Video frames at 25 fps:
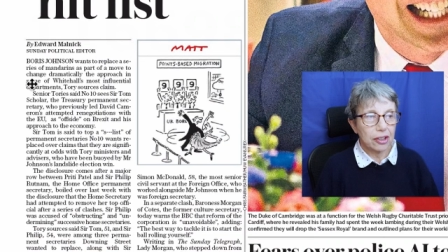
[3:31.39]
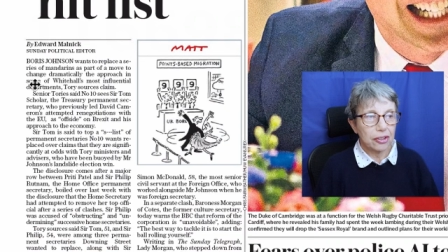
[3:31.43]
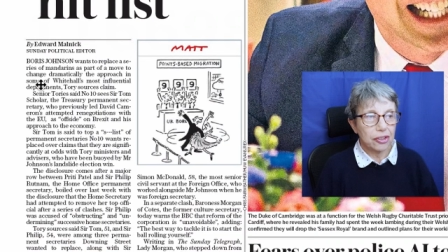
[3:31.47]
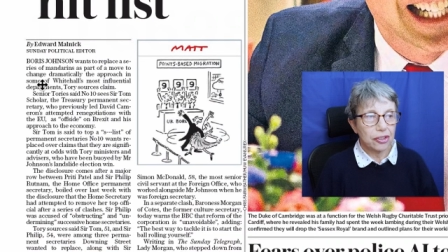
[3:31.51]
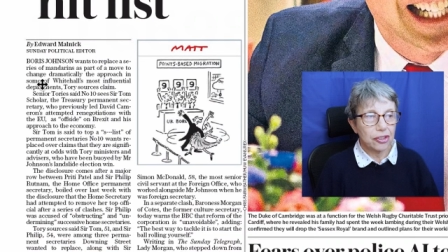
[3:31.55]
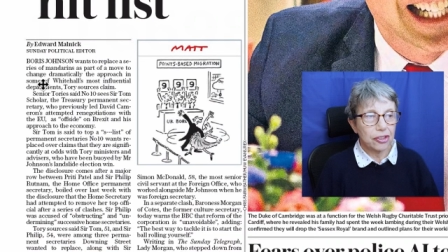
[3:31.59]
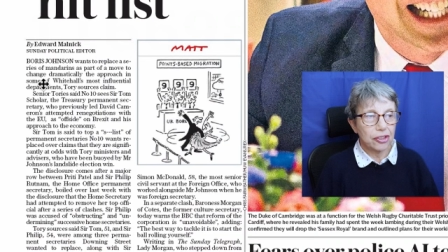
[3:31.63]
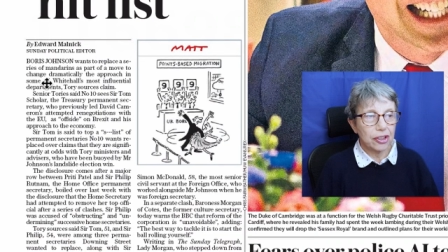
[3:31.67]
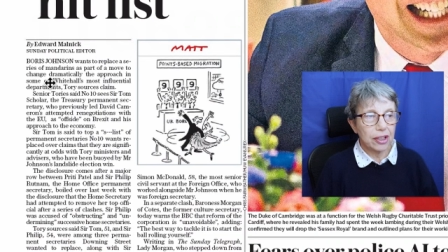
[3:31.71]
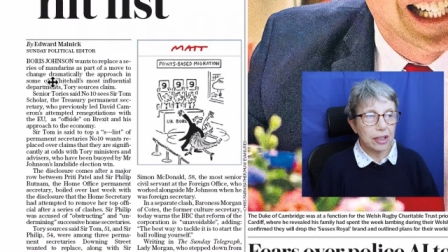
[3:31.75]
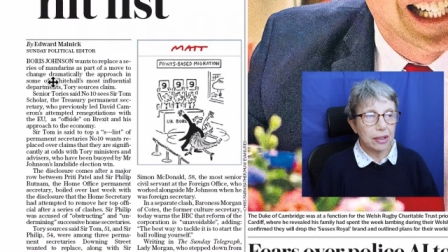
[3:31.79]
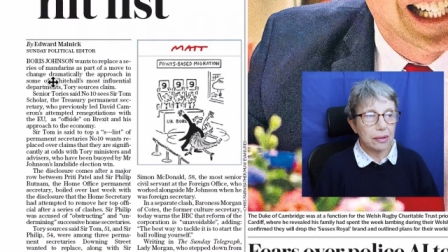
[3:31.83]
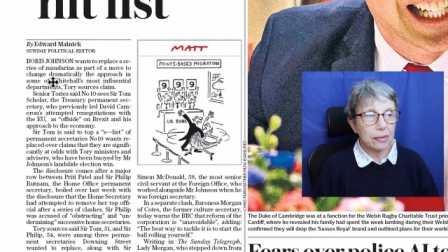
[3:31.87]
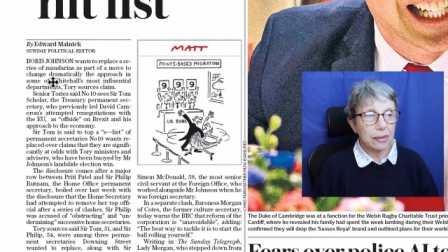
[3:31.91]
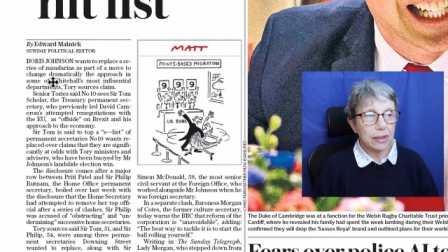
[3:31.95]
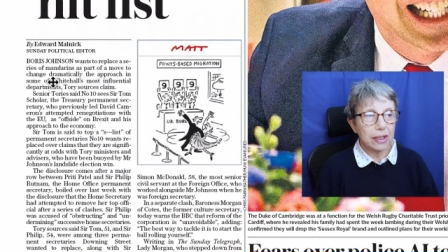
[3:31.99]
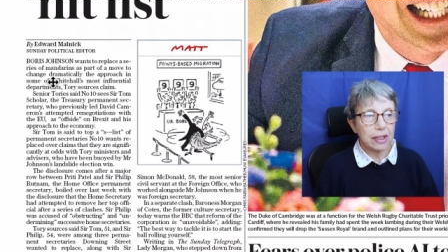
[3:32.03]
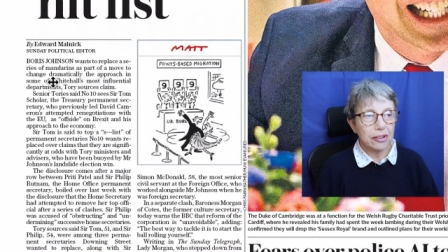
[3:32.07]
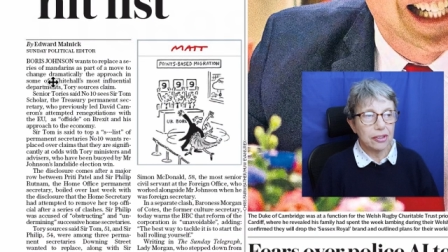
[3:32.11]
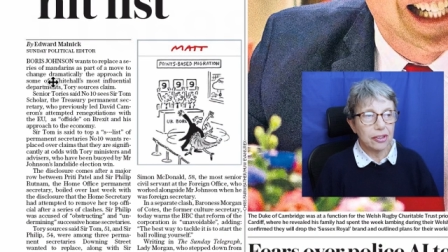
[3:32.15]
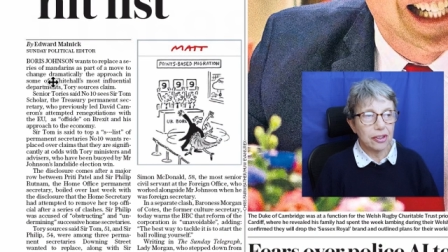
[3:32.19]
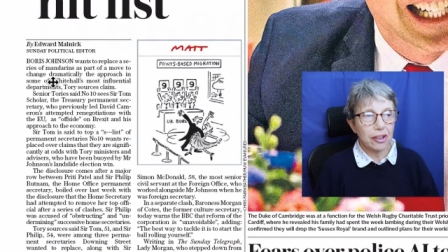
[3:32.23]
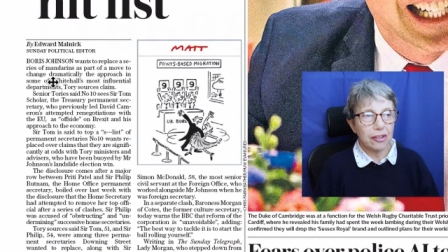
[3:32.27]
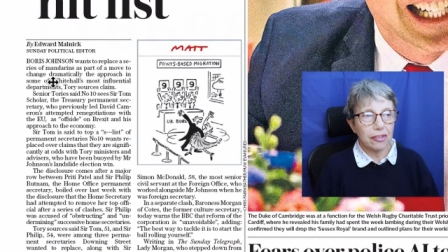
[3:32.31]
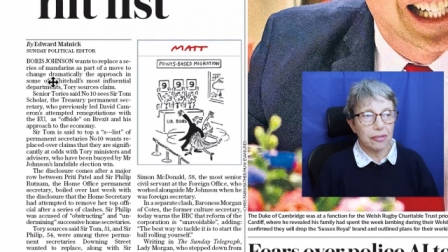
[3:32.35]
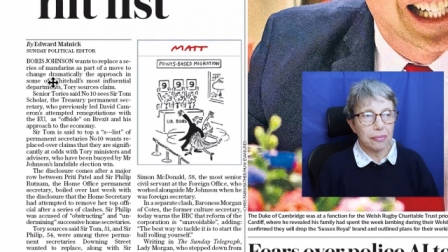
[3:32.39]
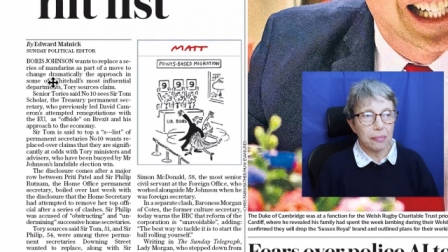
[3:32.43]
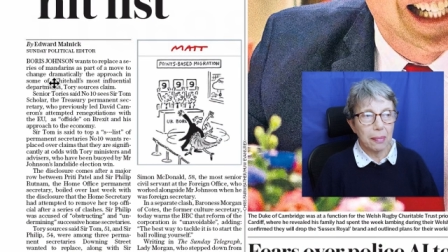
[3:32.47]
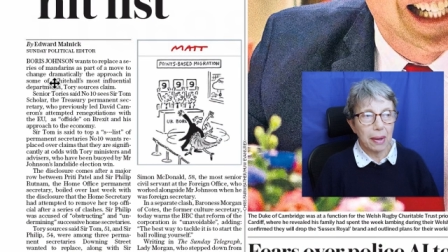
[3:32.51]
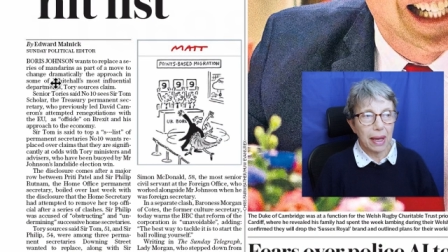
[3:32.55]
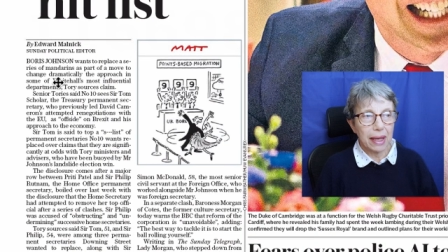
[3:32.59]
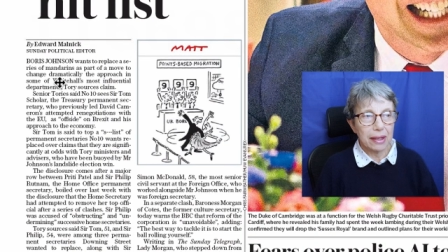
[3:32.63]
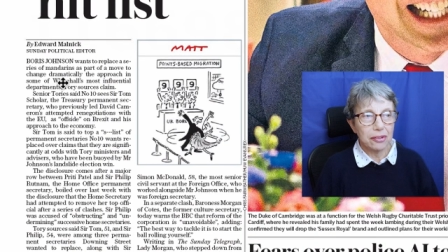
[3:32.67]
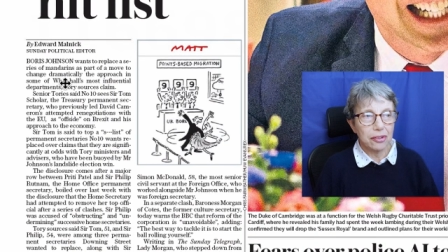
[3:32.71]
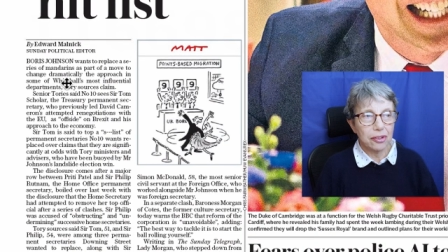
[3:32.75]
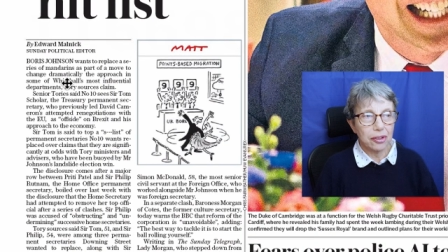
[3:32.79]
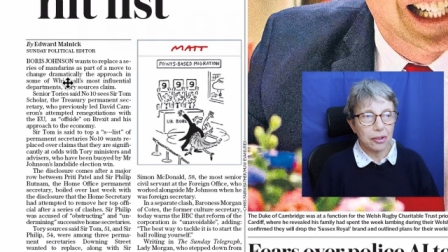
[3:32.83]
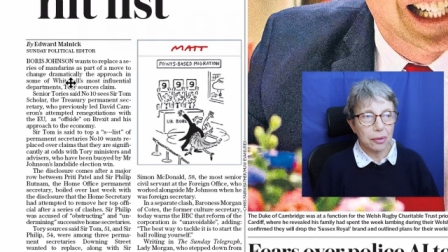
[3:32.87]
a series of
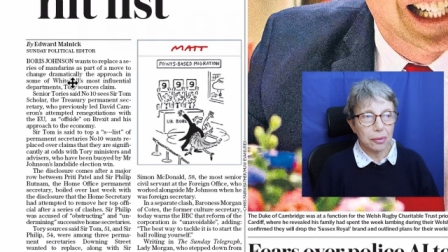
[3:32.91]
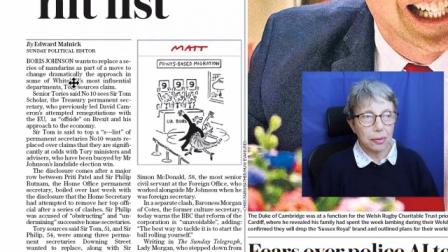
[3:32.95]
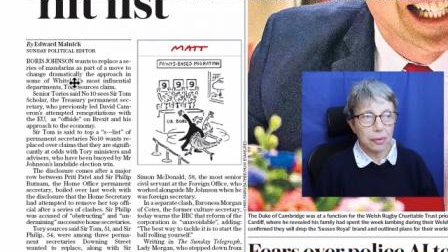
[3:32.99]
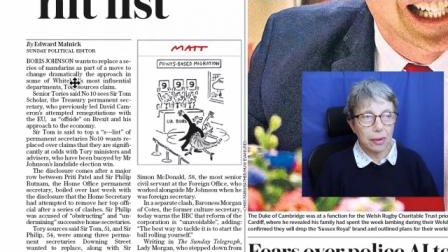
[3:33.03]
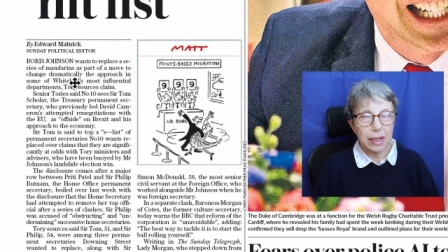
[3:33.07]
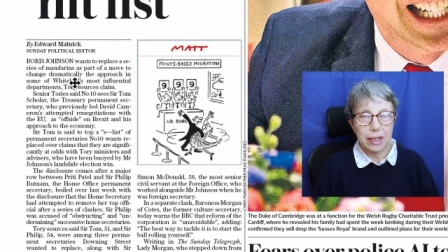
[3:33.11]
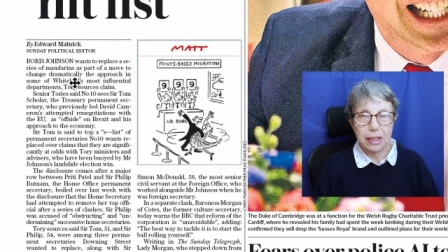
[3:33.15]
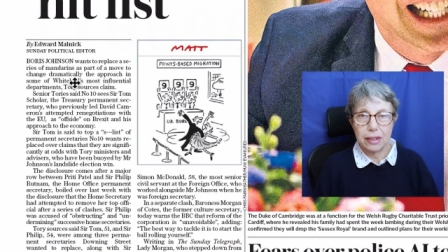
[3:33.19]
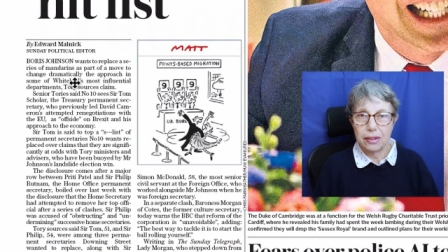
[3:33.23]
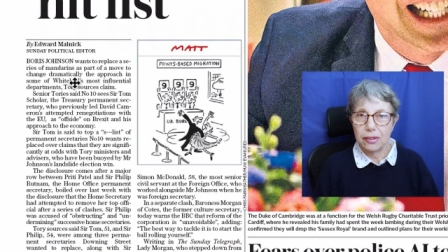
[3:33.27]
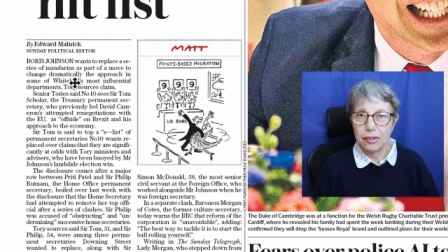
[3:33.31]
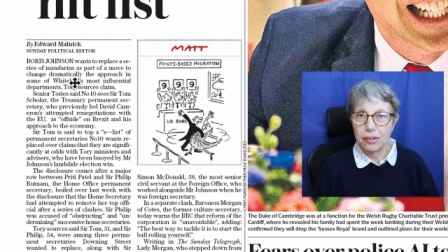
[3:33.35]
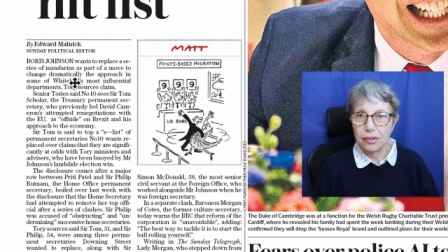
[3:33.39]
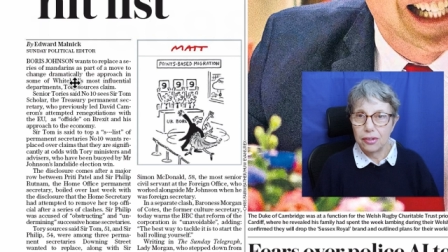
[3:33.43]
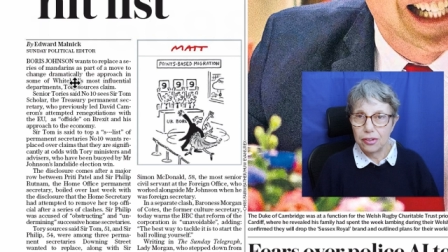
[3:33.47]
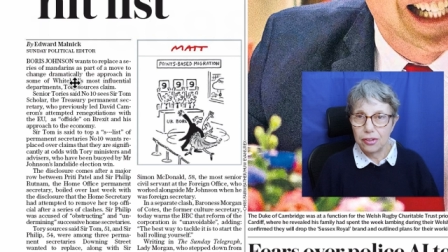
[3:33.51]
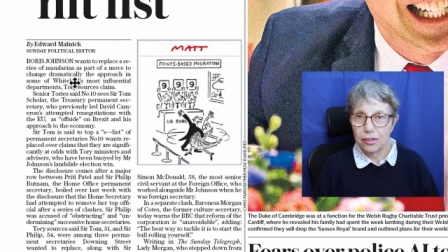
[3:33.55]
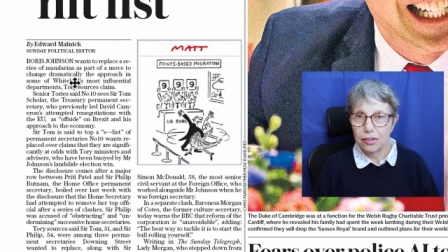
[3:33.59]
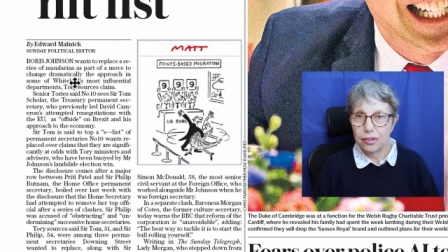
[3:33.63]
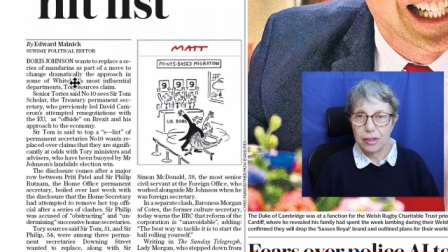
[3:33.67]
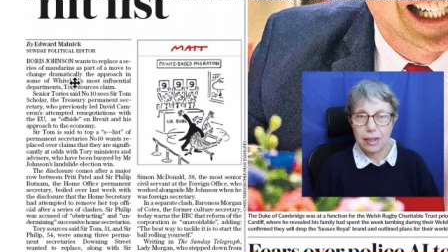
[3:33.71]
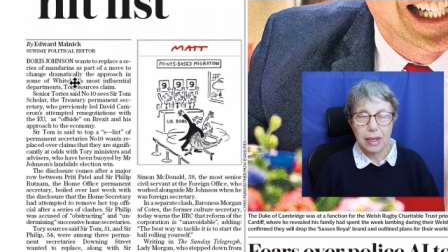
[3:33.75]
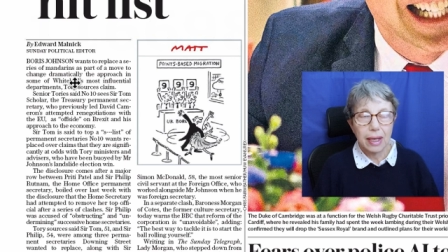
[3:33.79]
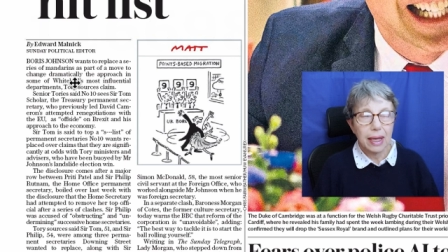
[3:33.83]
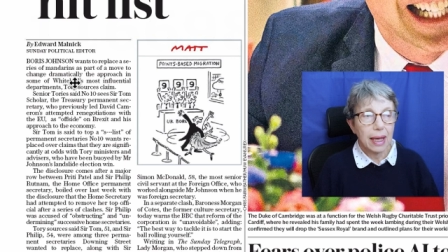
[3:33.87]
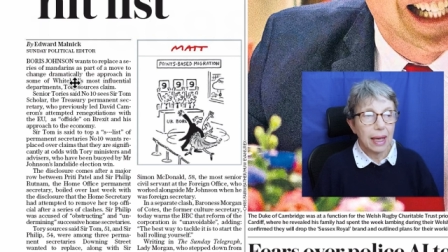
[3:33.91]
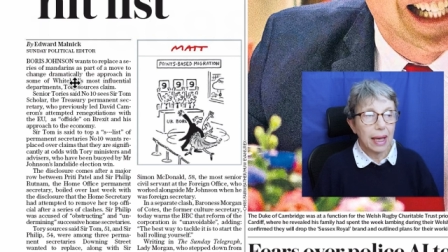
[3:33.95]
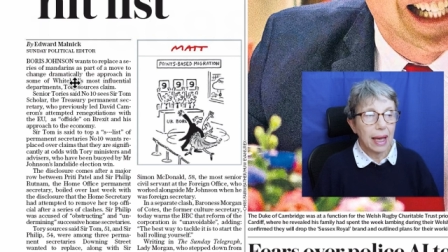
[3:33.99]
mandarins